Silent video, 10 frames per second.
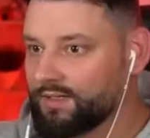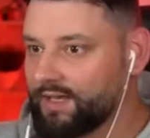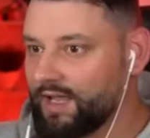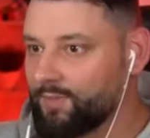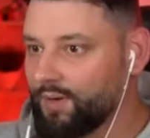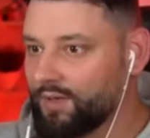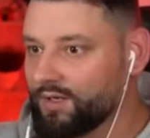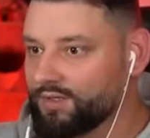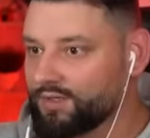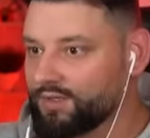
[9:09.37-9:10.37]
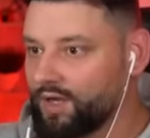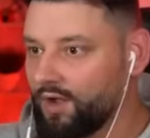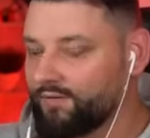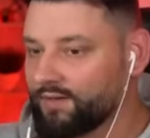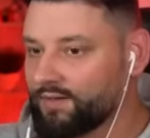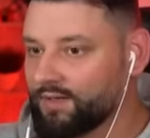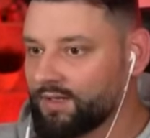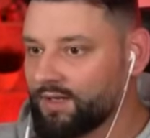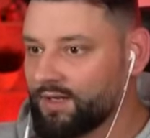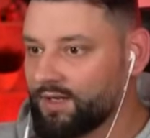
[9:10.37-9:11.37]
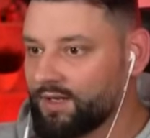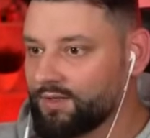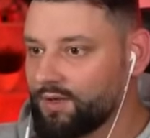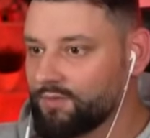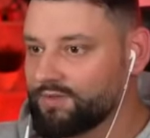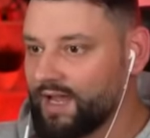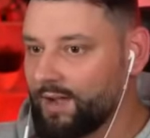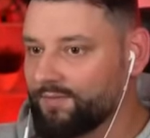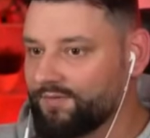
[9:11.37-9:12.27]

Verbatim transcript: Keep serving. You damn